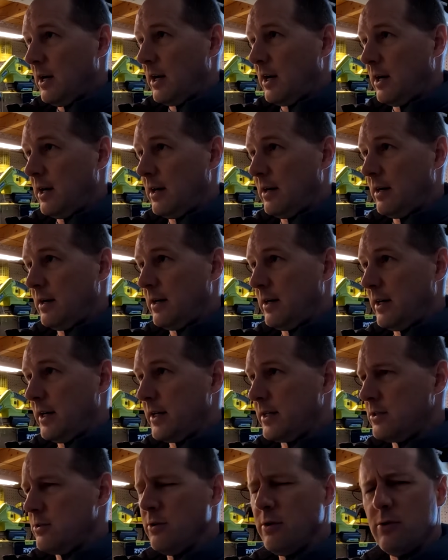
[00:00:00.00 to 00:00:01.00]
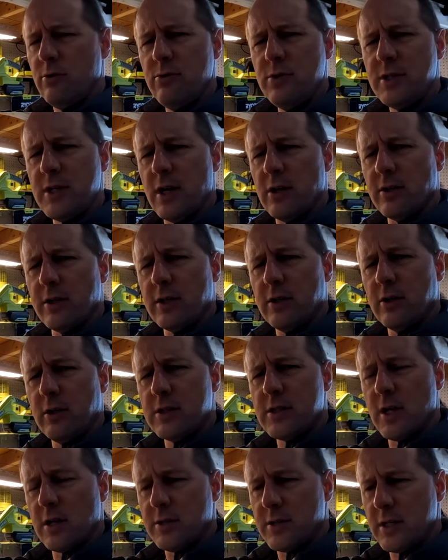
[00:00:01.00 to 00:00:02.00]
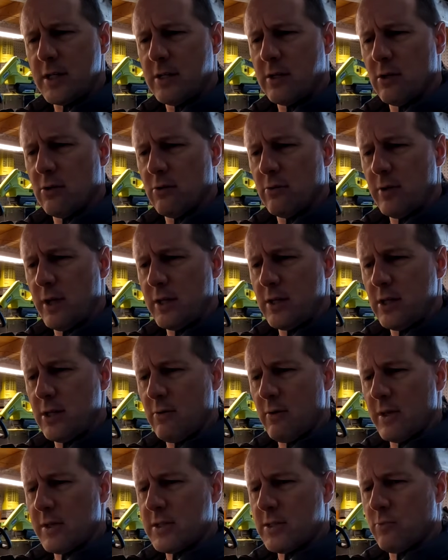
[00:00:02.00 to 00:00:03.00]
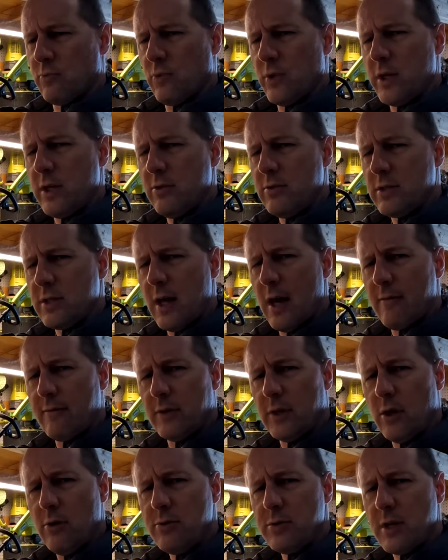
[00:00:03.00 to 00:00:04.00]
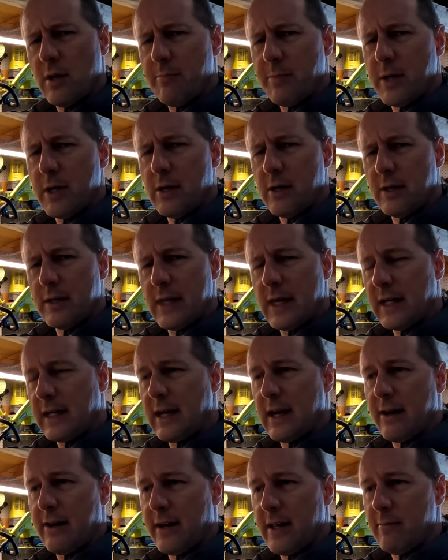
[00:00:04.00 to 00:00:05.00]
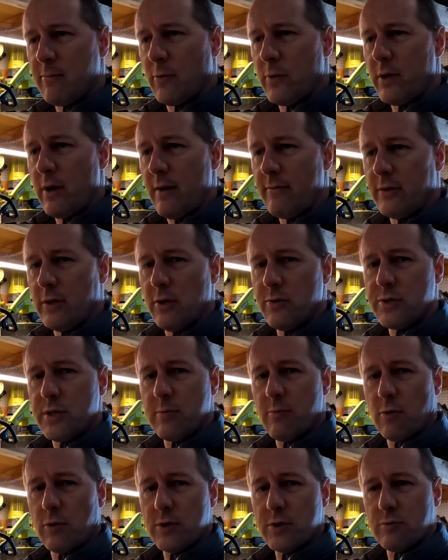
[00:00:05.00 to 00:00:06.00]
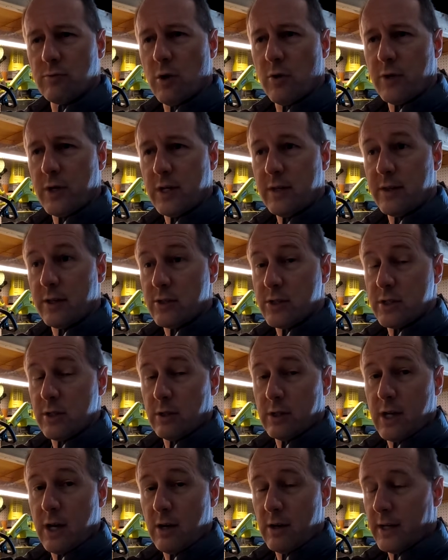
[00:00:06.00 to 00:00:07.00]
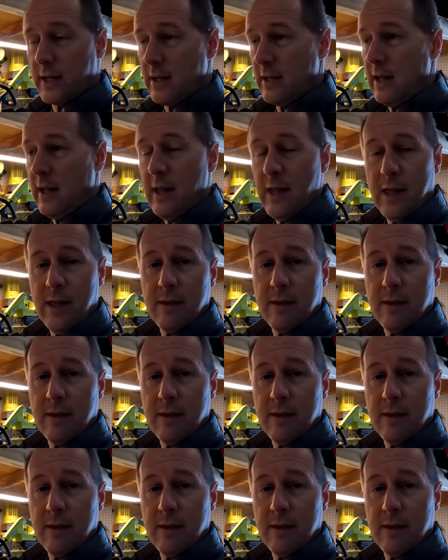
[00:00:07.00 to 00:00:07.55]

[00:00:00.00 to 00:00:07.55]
I don't know who sells Ego in the US. We used to have Lowe's up here and they carried it, but we don't have Lowe's anymore. It's Rona, they're still carrying it.